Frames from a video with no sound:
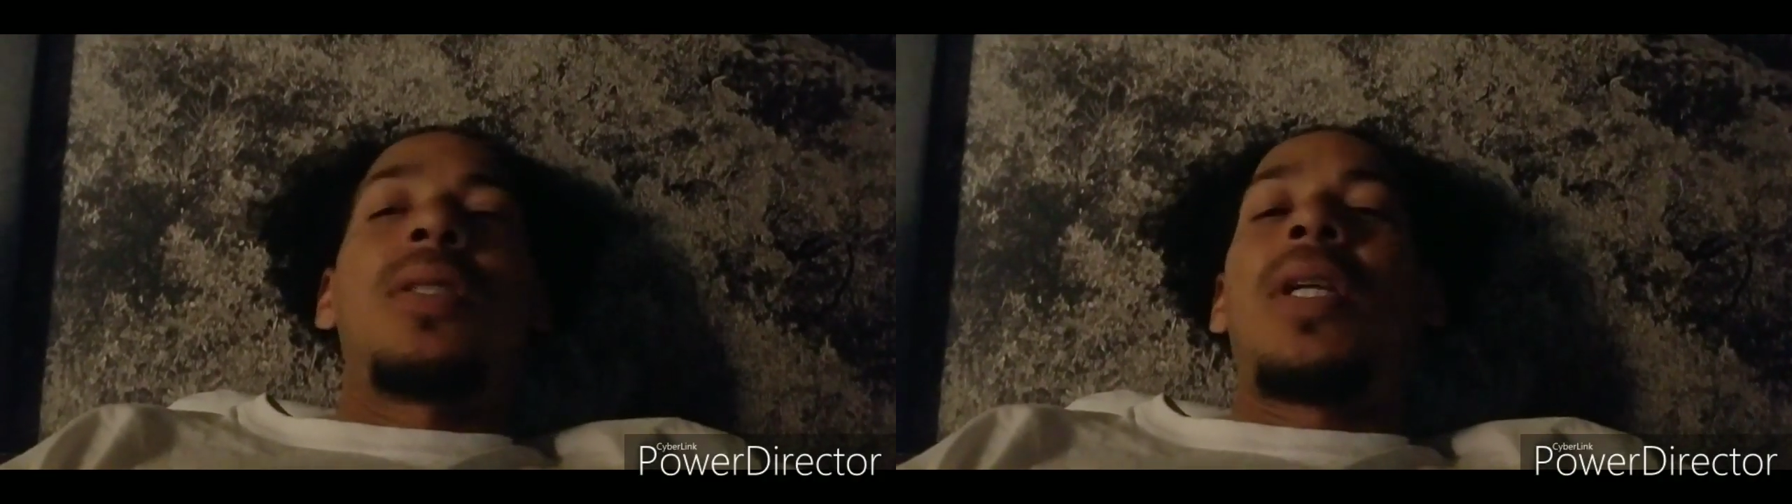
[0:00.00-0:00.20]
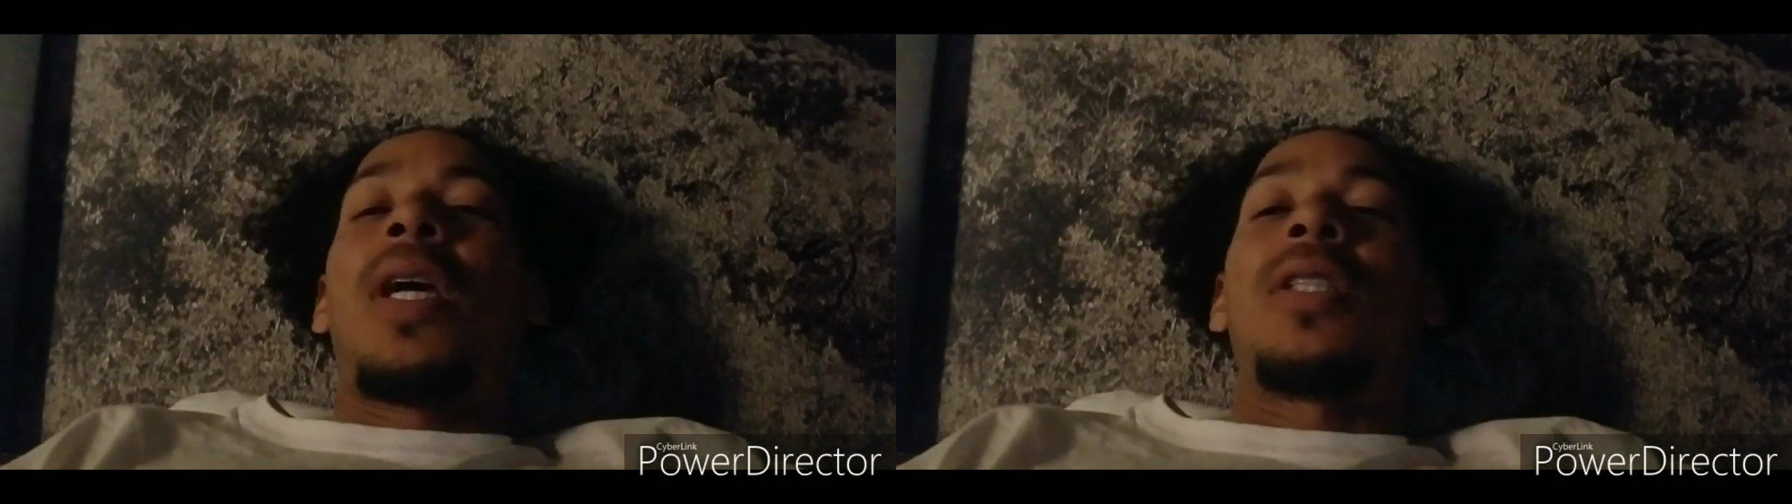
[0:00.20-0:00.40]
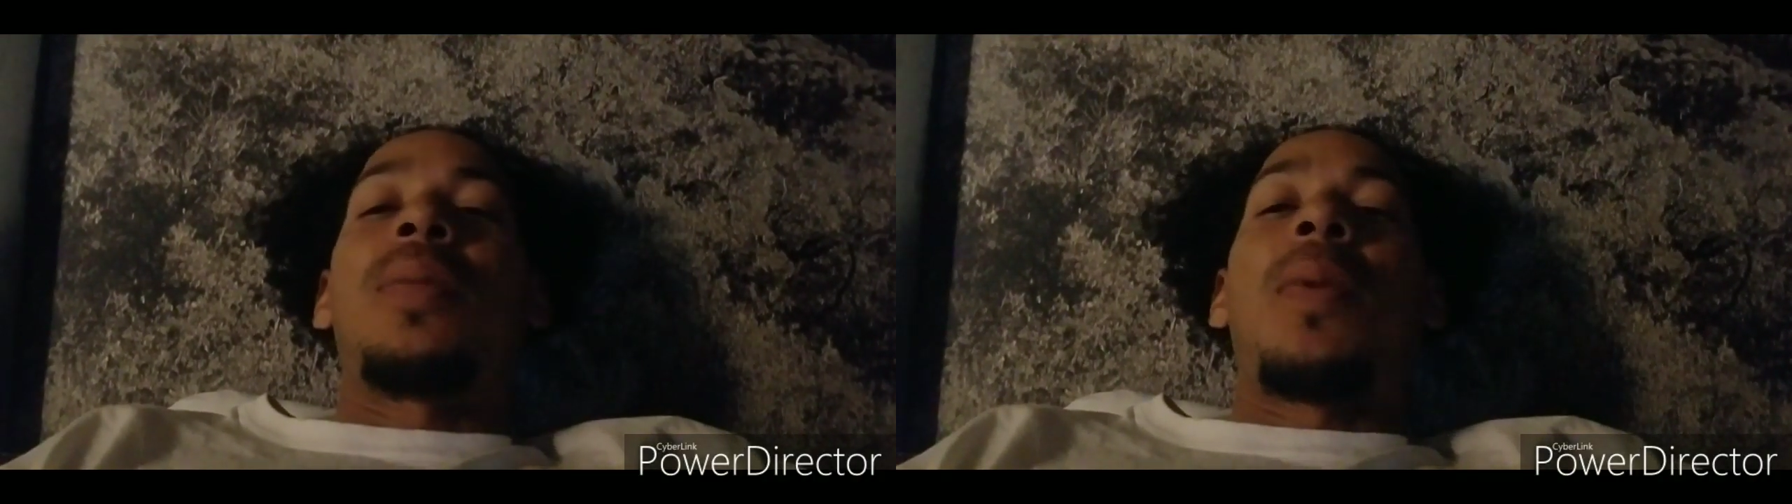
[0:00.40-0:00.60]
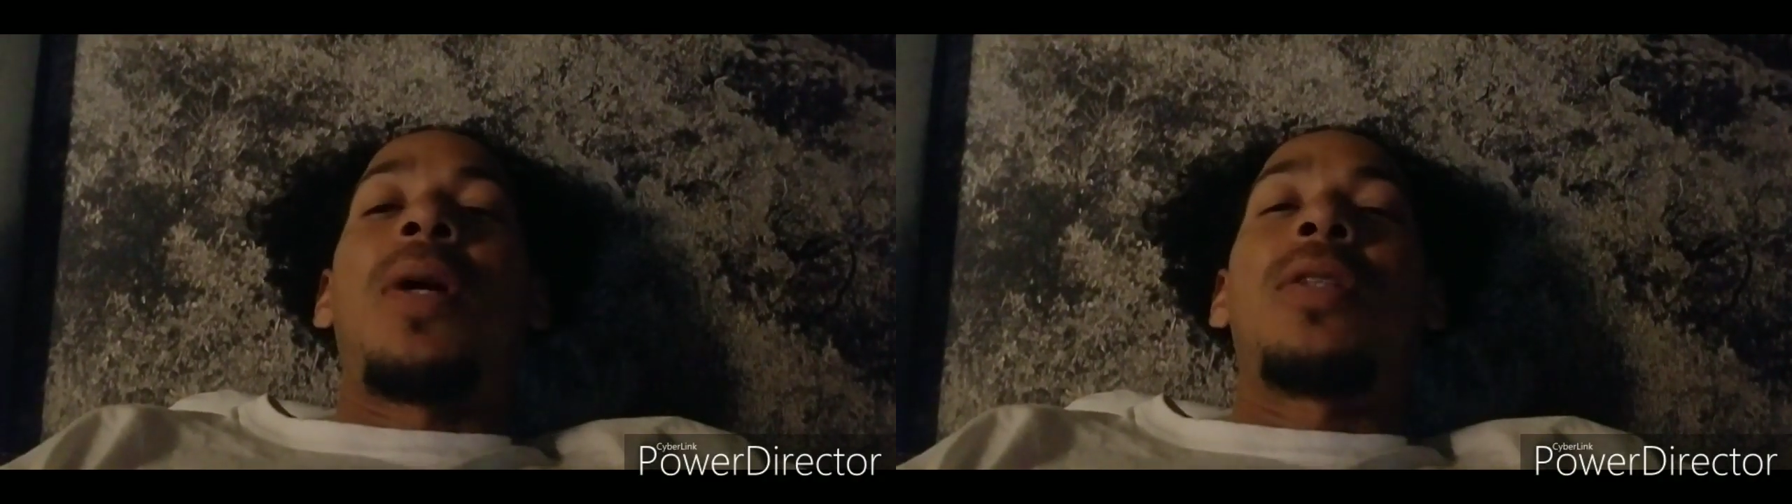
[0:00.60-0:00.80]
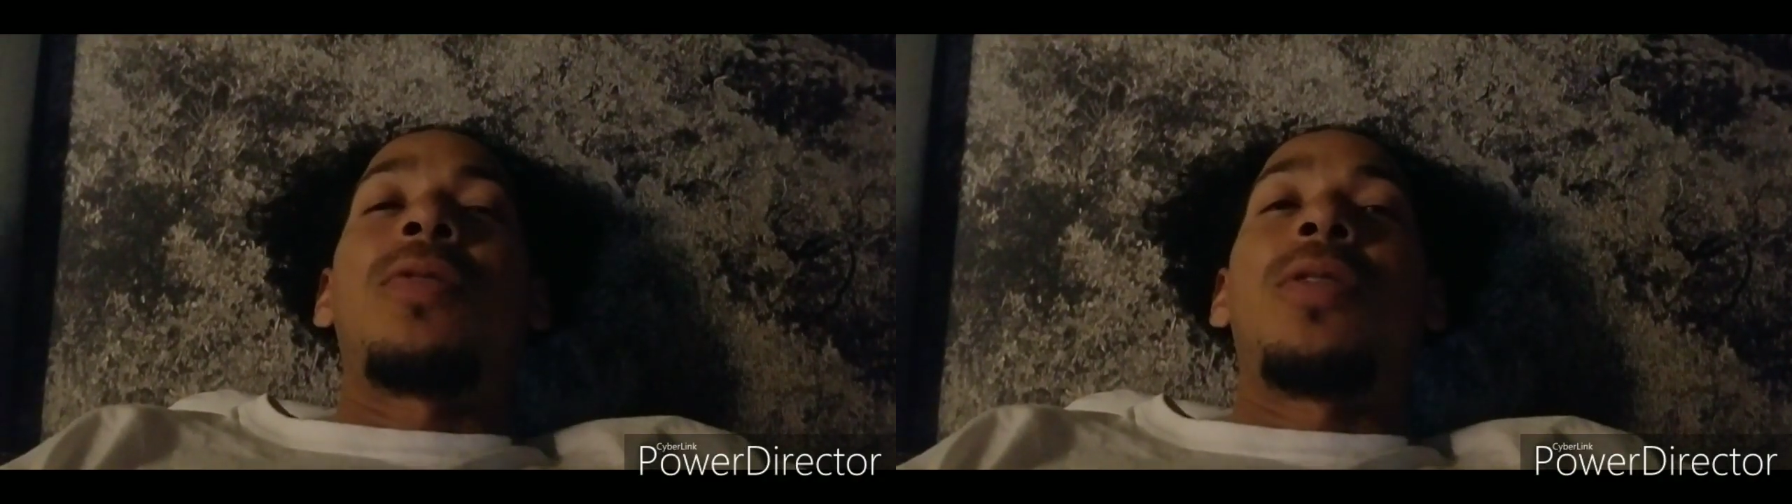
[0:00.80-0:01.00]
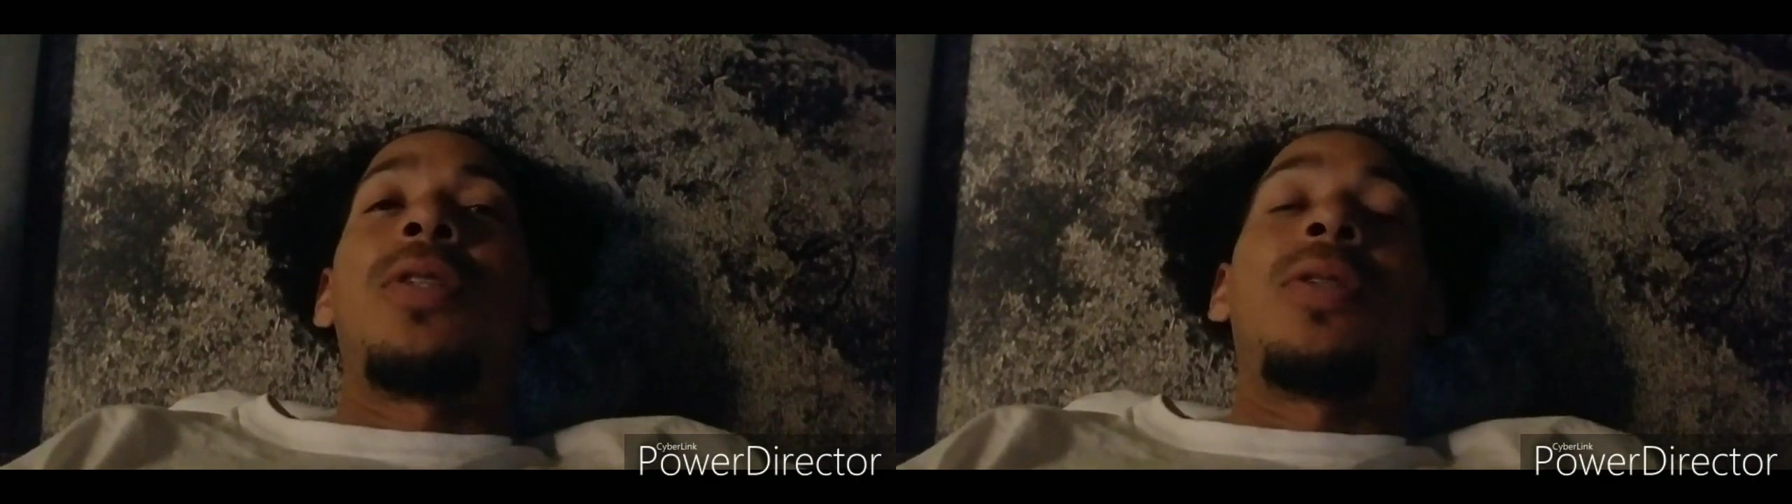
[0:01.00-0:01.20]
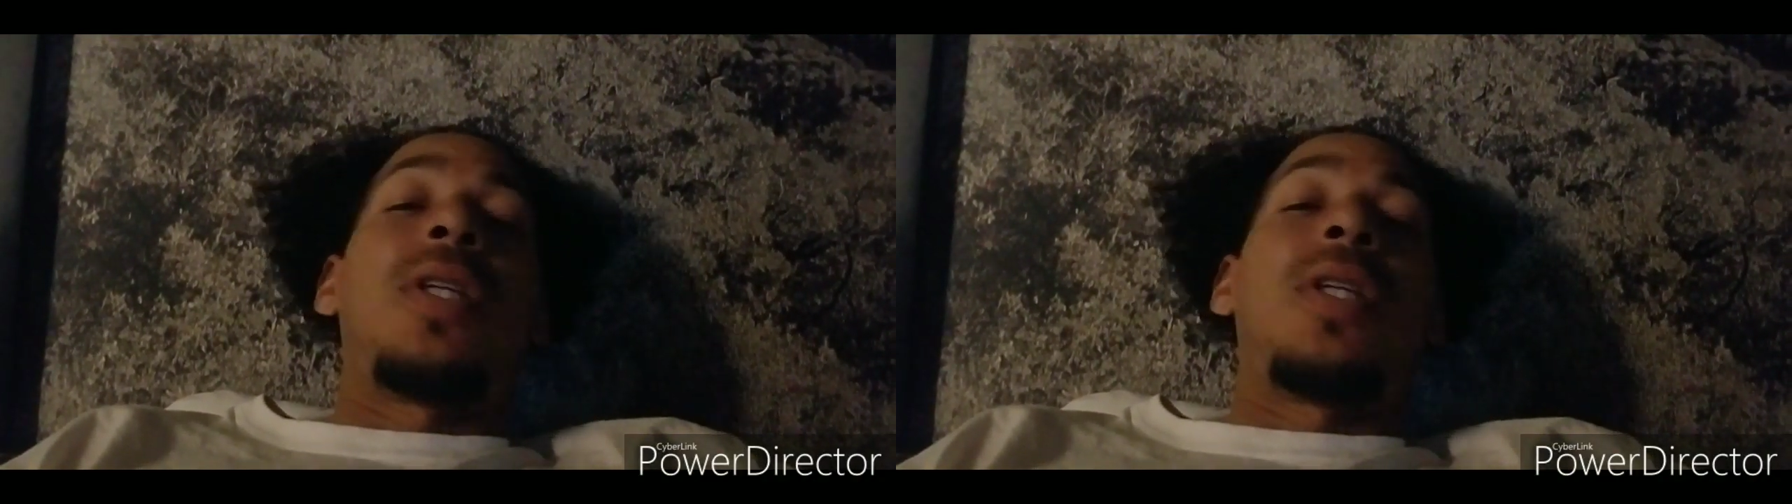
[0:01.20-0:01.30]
has the miles for you and